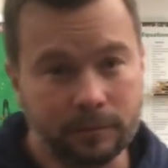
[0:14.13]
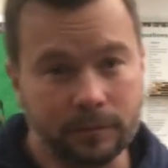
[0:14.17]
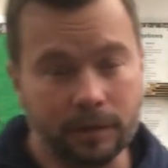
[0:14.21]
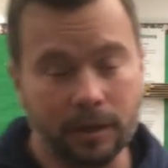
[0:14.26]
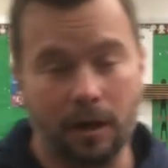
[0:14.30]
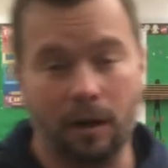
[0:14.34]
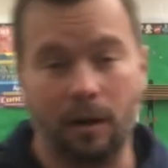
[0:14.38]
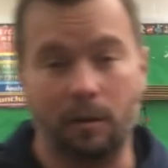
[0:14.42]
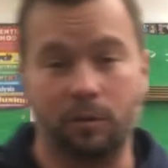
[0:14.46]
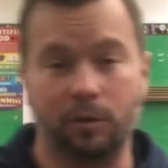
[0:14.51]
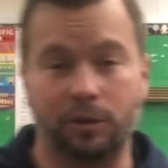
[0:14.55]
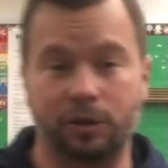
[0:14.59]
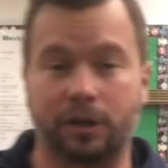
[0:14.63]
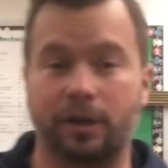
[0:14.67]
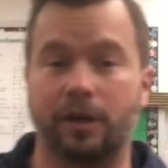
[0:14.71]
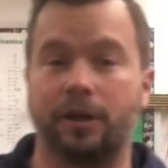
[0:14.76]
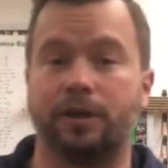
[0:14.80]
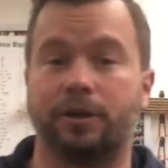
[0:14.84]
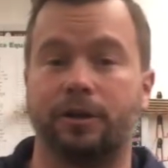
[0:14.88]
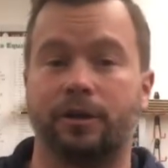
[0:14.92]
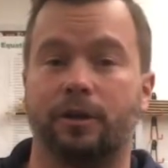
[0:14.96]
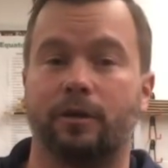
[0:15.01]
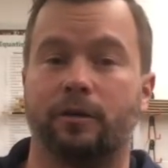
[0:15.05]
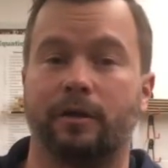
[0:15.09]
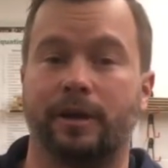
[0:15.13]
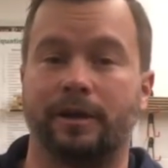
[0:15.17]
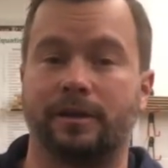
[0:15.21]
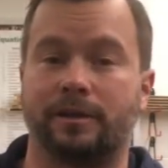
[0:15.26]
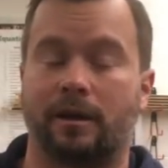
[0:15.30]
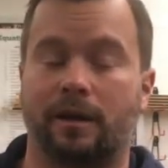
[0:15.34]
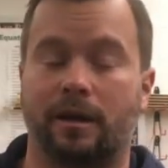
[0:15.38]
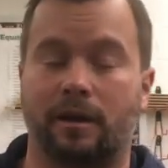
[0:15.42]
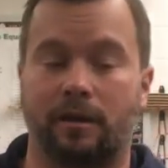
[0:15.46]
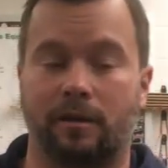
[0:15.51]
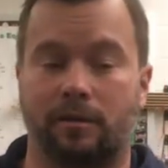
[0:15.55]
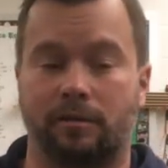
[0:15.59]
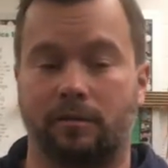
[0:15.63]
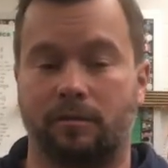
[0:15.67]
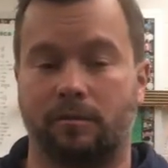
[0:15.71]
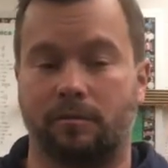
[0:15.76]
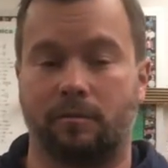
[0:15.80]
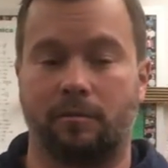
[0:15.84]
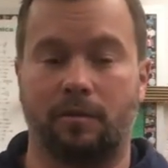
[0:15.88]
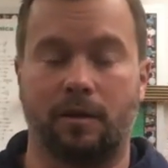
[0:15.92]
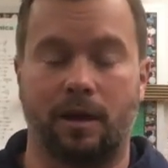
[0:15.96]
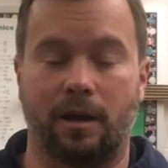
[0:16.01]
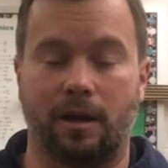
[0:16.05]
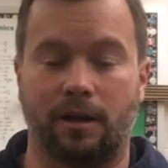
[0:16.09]
What you're going to do is I'm going
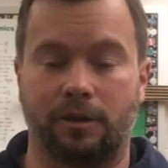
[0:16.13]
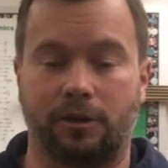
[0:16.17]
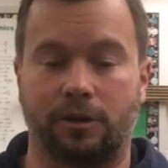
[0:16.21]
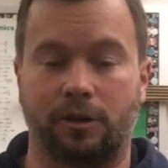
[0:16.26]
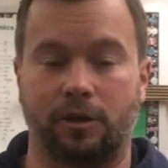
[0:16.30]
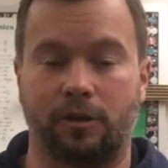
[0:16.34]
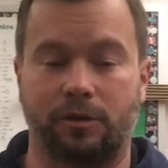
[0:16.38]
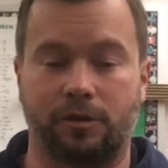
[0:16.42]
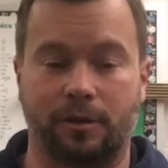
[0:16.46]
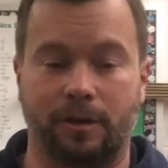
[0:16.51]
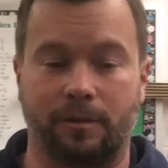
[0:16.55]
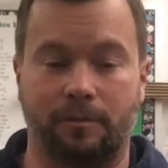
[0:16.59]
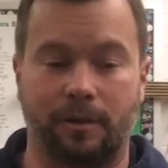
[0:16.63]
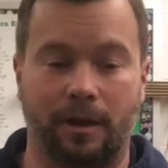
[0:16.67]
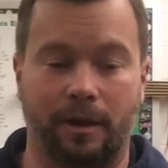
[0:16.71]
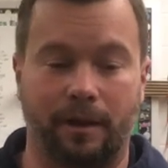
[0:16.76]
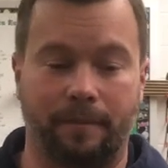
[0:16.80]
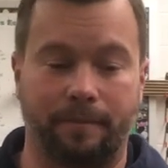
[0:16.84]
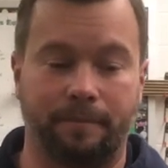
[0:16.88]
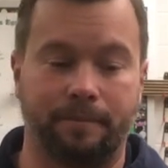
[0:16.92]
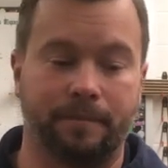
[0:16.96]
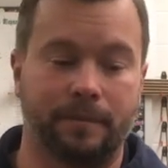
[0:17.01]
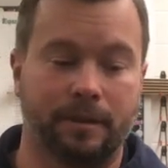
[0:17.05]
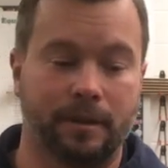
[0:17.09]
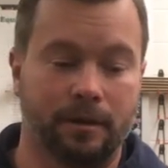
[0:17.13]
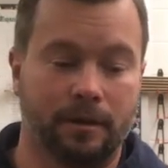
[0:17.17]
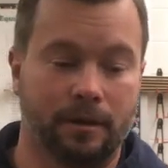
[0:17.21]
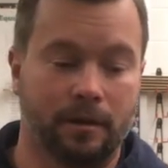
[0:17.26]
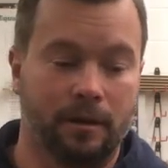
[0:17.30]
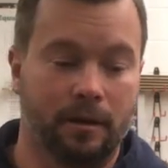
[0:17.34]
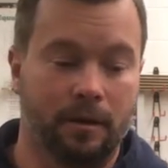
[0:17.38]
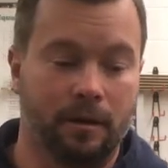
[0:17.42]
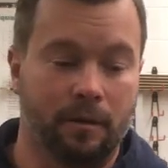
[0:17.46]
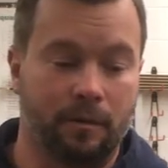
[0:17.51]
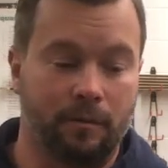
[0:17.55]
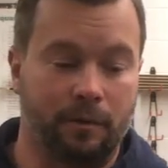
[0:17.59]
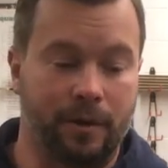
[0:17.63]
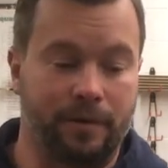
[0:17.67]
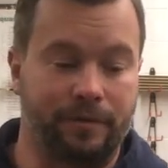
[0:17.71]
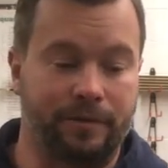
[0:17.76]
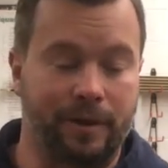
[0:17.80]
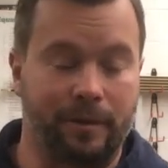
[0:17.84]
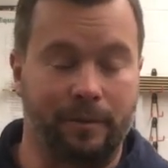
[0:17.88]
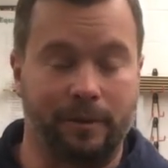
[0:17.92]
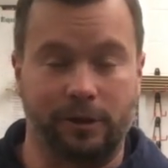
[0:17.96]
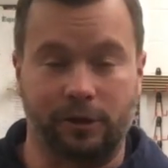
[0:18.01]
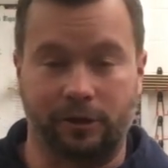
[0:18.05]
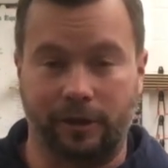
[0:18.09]
to show some brief
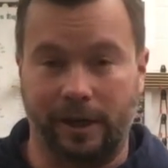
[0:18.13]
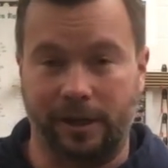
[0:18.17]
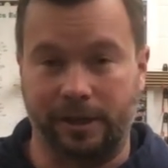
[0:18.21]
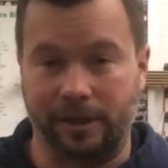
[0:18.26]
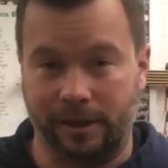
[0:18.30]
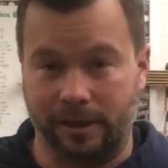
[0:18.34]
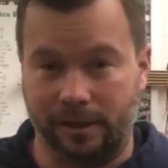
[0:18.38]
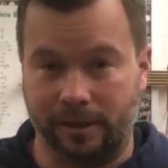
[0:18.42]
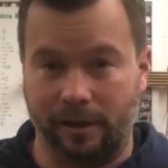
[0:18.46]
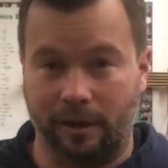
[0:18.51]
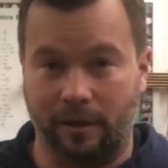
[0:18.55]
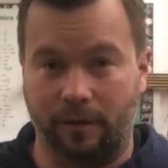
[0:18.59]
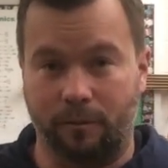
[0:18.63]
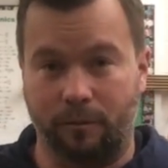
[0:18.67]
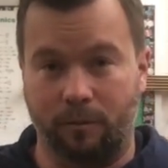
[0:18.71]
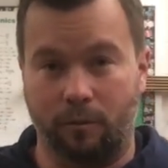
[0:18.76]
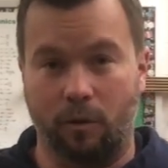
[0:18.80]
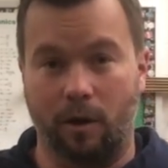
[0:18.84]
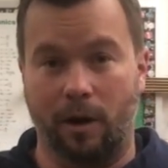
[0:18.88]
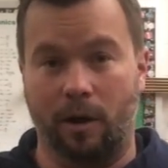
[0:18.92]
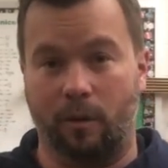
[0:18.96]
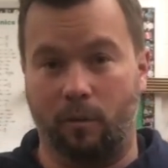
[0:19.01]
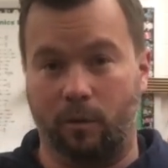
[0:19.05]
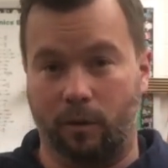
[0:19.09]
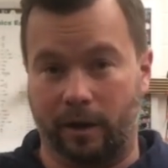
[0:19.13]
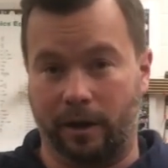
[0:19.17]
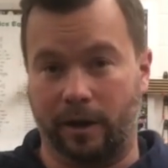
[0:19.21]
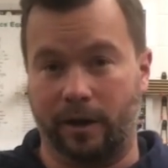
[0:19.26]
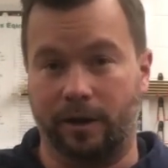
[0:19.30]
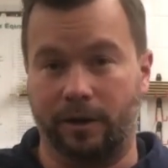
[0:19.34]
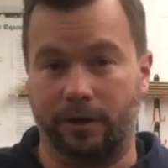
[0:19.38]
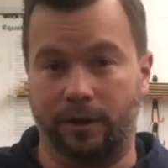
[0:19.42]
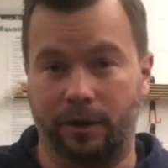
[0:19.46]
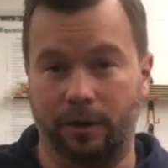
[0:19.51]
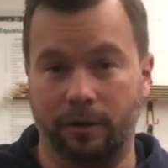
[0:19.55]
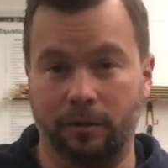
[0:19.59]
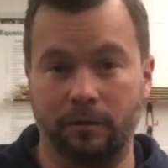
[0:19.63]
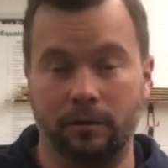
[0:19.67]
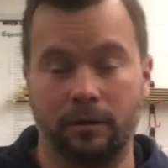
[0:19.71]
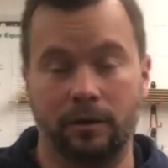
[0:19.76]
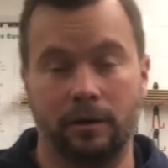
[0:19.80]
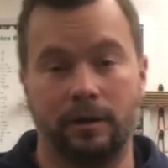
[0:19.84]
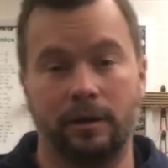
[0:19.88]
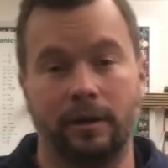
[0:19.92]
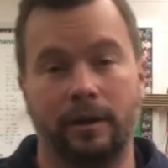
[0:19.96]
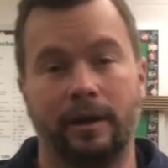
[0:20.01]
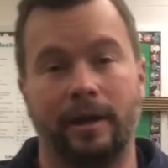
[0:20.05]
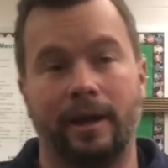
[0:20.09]
demonstrations of what we're going to do,
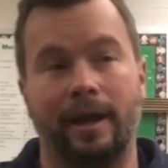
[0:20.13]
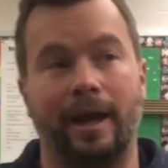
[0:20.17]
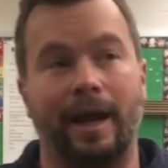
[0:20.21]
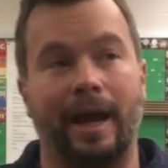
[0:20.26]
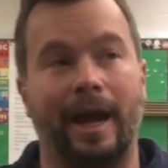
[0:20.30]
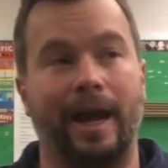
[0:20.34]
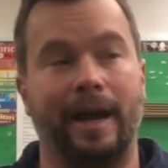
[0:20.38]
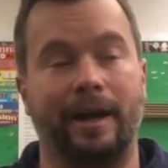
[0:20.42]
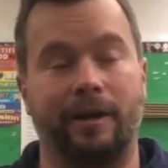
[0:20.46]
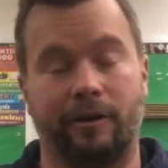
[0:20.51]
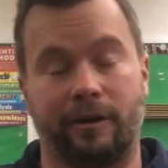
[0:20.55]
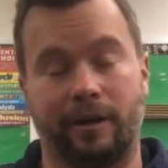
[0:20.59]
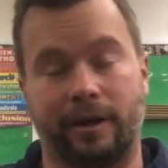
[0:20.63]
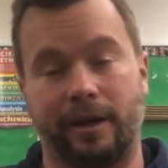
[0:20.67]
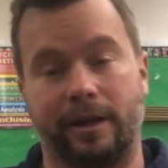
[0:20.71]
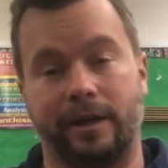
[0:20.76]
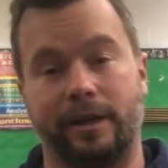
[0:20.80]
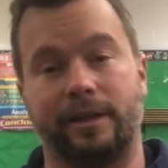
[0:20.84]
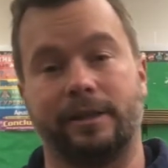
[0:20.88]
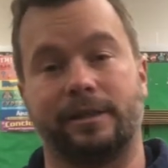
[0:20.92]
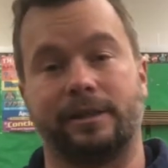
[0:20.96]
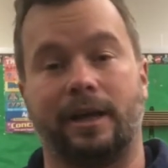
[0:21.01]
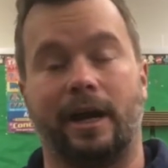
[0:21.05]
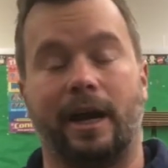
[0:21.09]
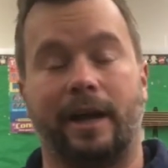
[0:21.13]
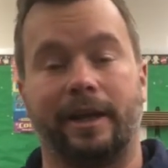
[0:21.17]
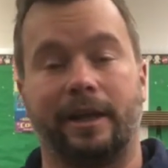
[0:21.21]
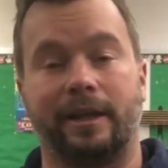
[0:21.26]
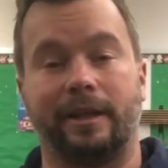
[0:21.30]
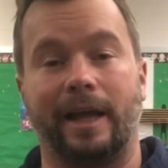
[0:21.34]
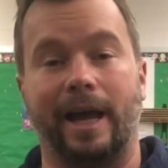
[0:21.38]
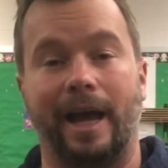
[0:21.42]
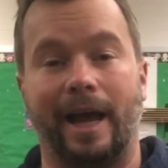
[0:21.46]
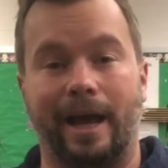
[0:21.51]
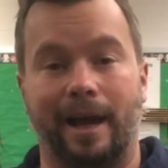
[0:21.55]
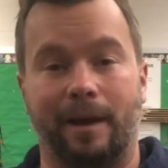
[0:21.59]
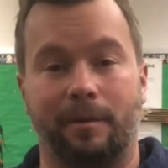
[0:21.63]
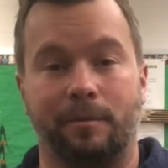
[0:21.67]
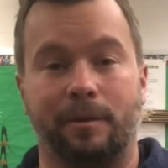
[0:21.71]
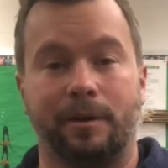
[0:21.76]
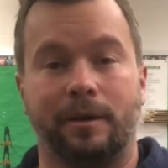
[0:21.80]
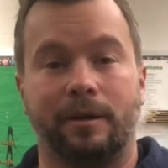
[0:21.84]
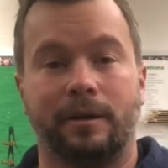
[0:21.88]
and you're going to design a lab,